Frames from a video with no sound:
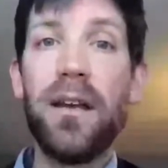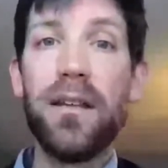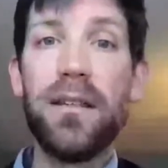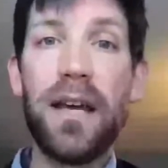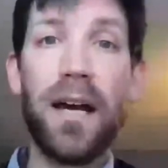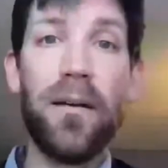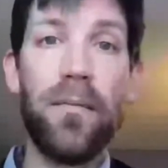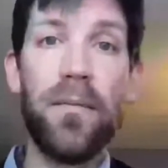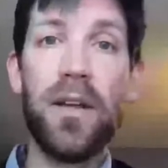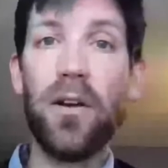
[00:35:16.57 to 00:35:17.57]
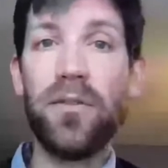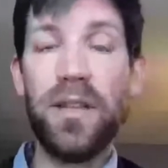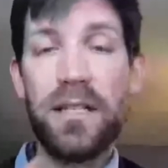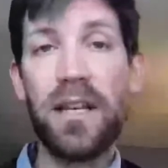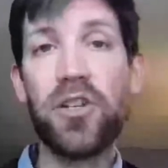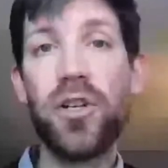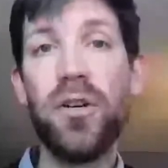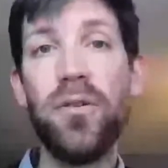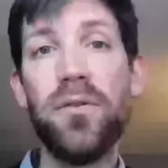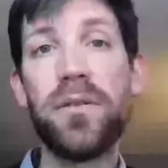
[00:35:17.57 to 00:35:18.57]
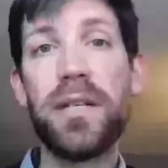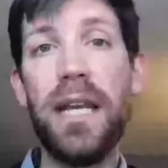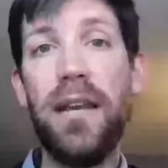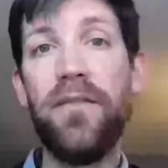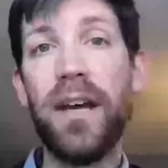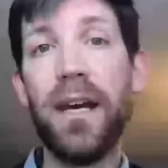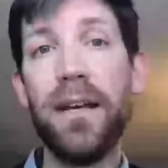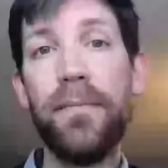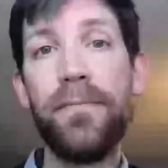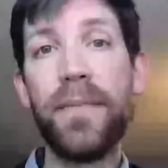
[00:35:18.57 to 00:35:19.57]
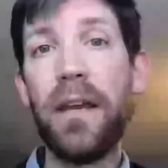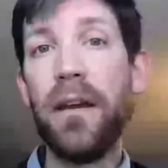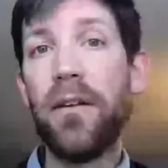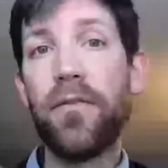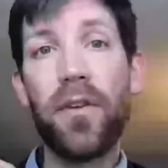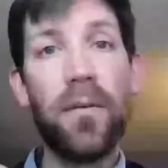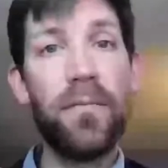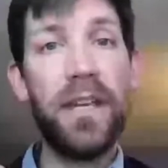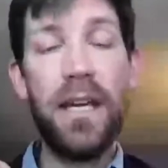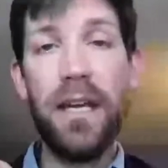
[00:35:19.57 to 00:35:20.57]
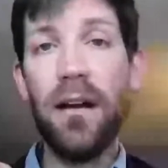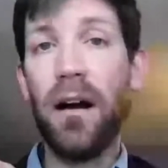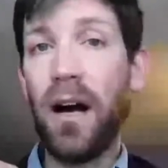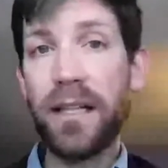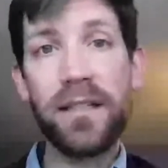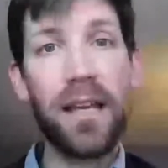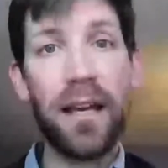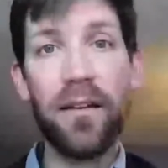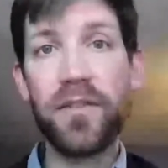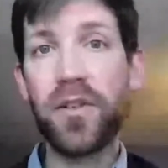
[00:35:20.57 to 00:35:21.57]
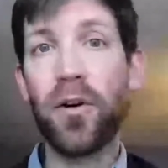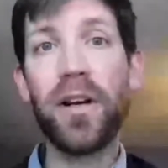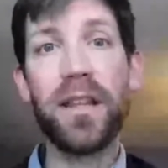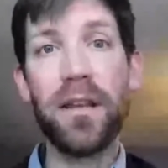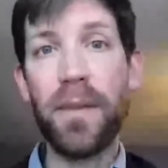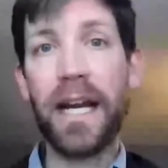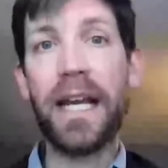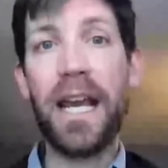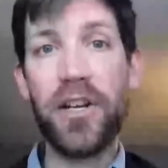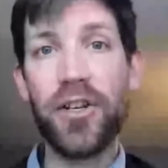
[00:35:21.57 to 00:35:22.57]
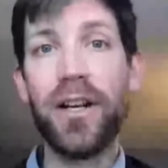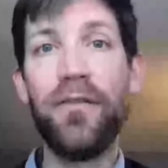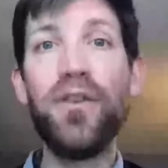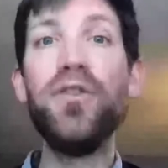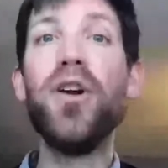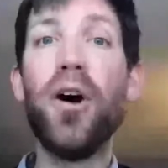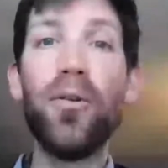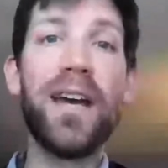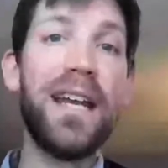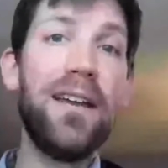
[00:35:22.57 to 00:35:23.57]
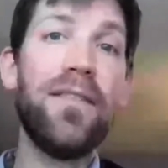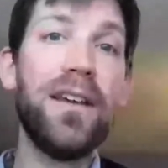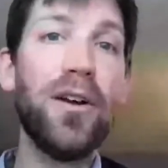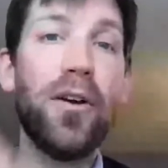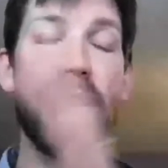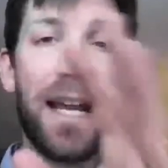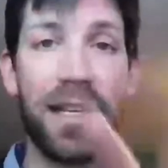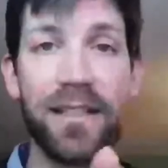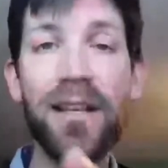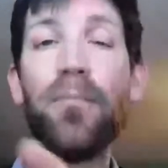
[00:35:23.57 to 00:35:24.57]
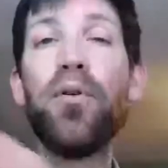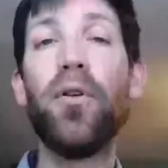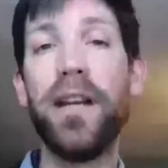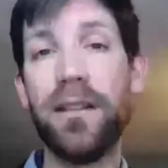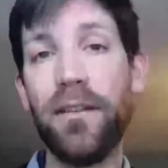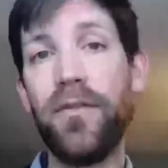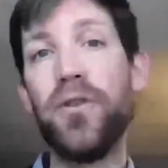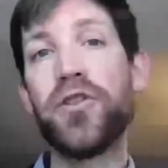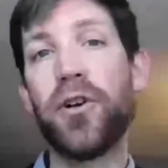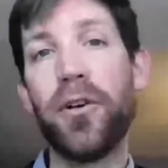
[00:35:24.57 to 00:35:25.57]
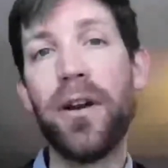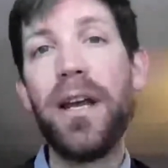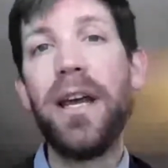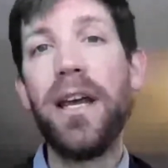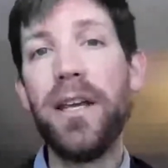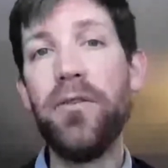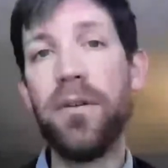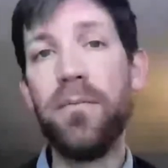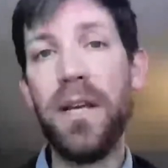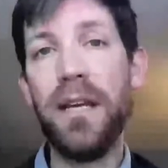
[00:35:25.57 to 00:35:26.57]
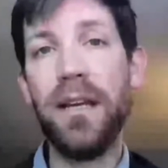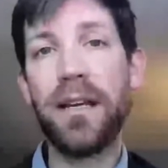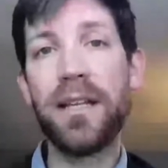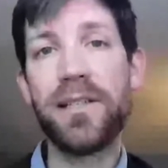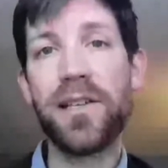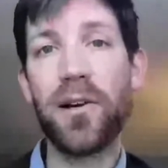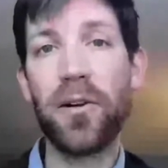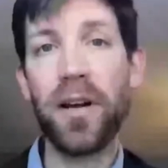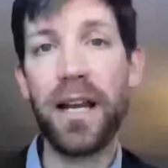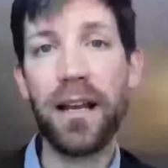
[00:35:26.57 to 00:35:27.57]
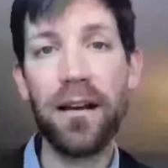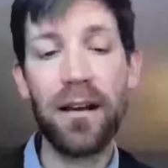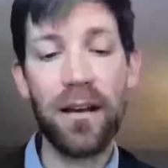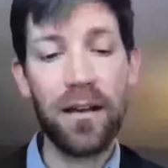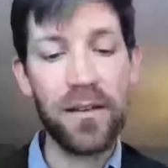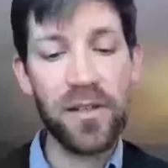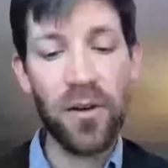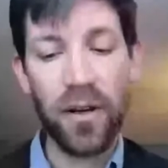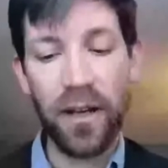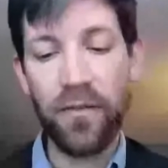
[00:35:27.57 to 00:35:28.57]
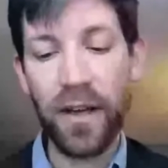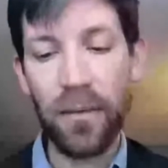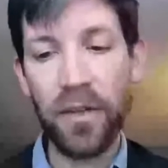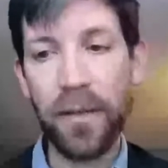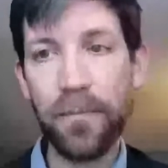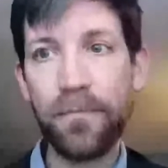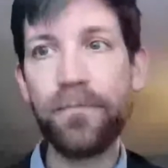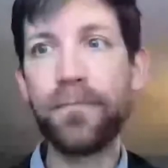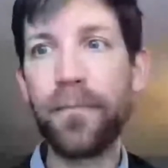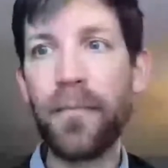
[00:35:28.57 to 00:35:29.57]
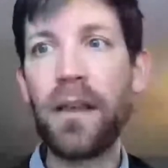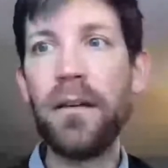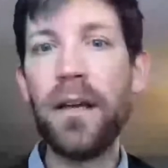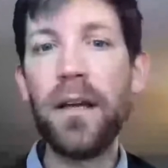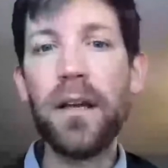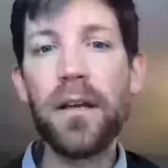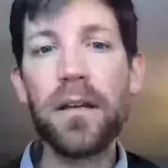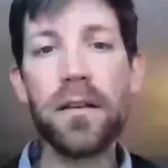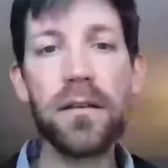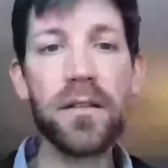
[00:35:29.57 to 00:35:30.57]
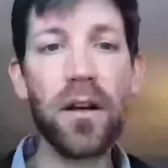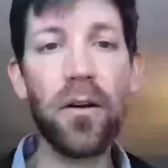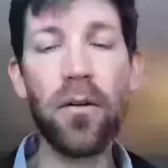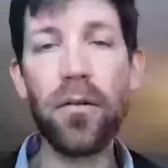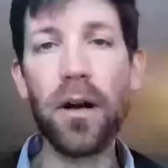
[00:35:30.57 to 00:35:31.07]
them, these issues even from the onset of starting the medication. If you know that that at some point in the future you would be considering starting a family. So